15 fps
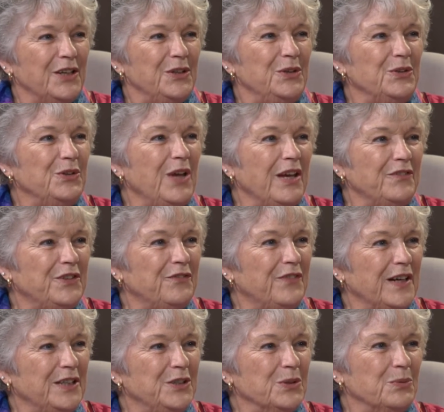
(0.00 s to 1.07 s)
You know, you have to
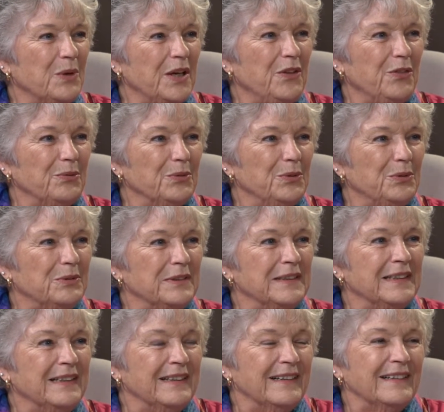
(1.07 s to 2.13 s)
find your way through.
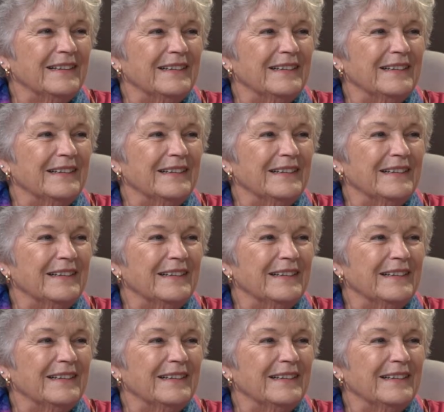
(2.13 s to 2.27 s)
It is.